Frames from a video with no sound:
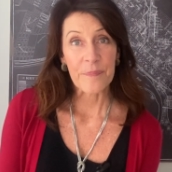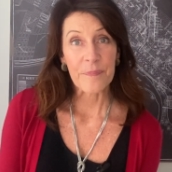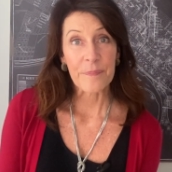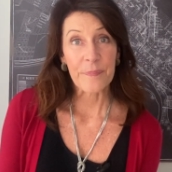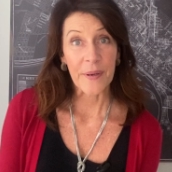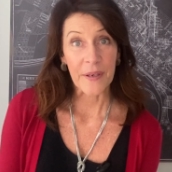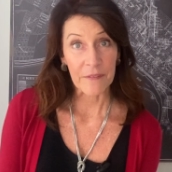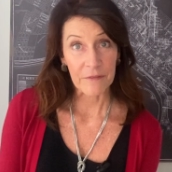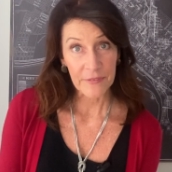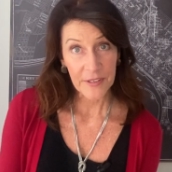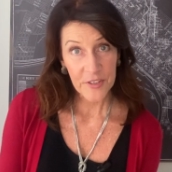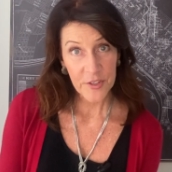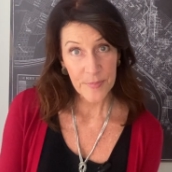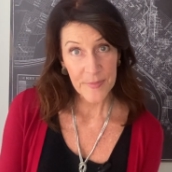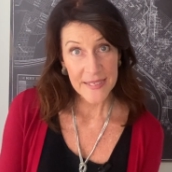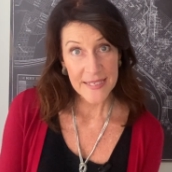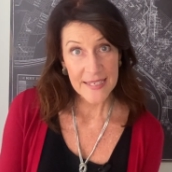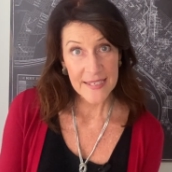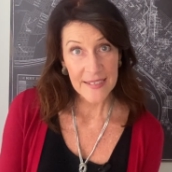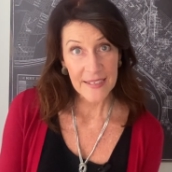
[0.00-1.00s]
But
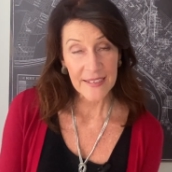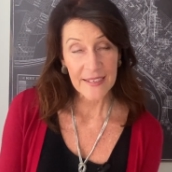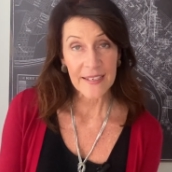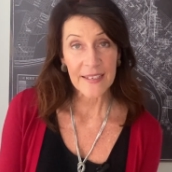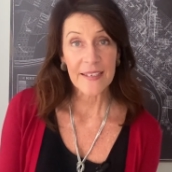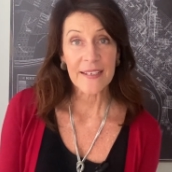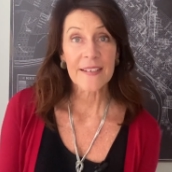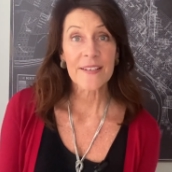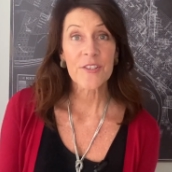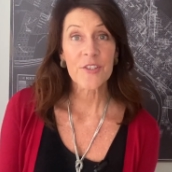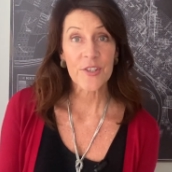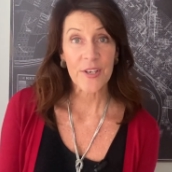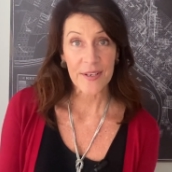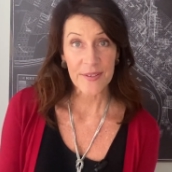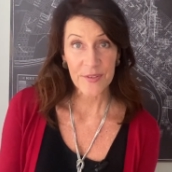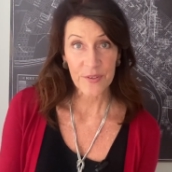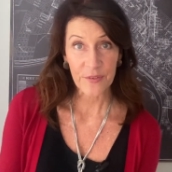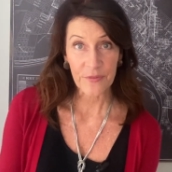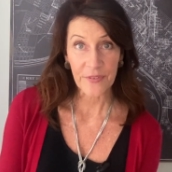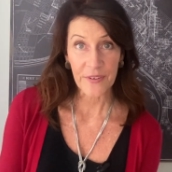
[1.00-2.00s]
Richmond City,
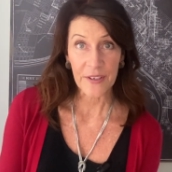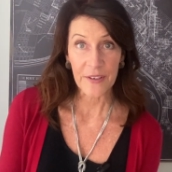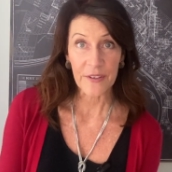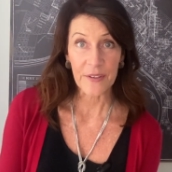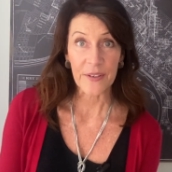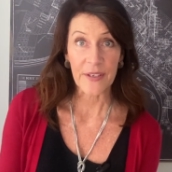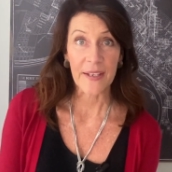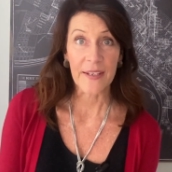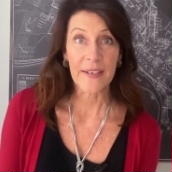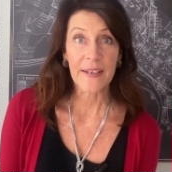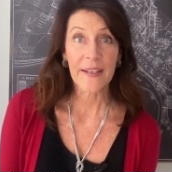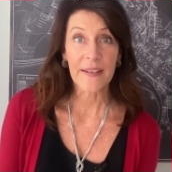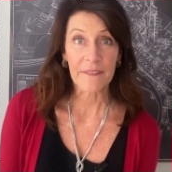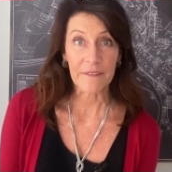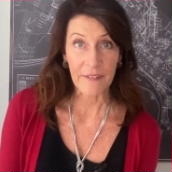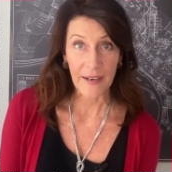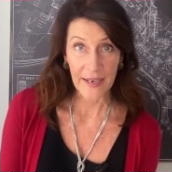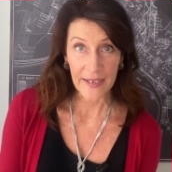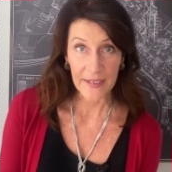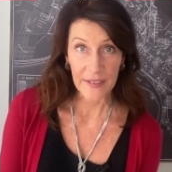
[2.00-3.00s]
Chesterfield, and
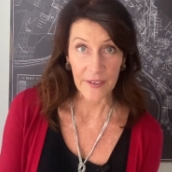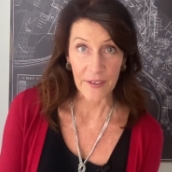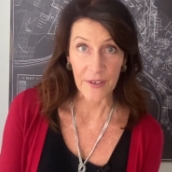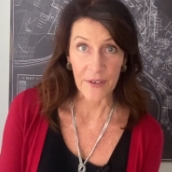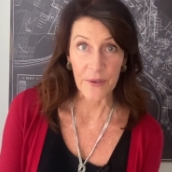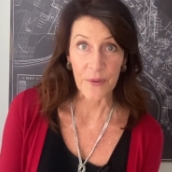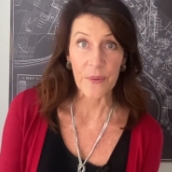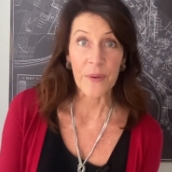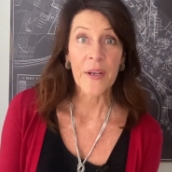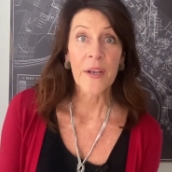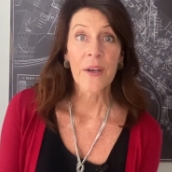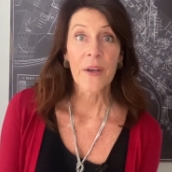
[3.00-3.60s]
Henrico